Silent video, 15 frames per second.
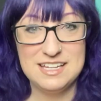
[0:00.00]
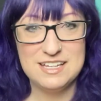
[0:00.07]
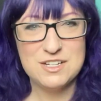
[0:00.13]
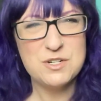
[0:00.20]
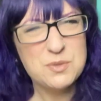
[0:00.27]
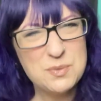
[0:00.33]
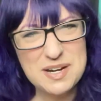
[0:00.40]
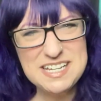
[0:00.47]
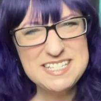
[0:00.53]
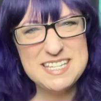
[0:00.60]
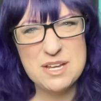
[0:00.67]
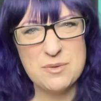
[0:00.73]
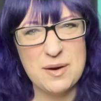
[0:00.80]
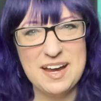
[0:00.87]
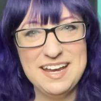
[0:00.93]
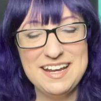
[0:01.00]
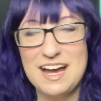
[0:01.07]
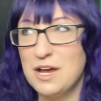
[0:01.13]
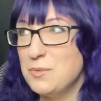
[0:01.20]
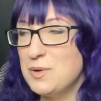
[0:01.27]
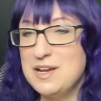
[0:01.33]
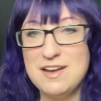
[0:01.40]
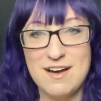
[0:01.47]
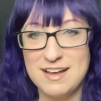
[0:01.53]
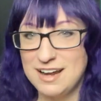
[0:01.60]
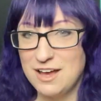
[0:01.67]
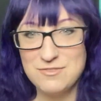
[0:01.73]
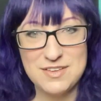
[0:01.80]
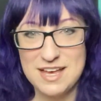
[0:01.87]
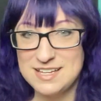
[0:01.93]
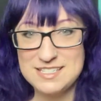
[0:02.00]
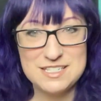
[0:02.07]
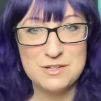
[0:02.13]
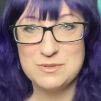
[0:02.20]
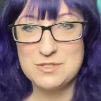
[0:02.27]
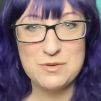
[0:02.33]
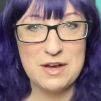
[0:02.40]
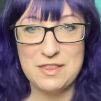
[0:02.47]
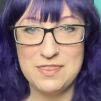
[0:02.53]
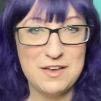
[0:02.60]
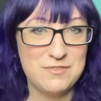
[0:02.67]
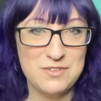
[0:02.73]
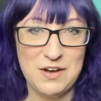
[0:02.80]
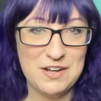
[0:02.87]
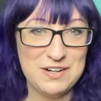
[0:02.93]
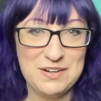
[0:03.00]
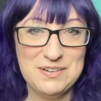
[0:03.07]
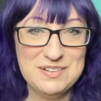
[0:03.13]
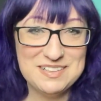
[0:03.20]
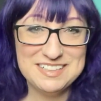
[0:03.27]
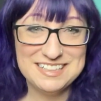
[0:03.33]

Crazy, right? I would not have guessed it was Grand Theft Auto.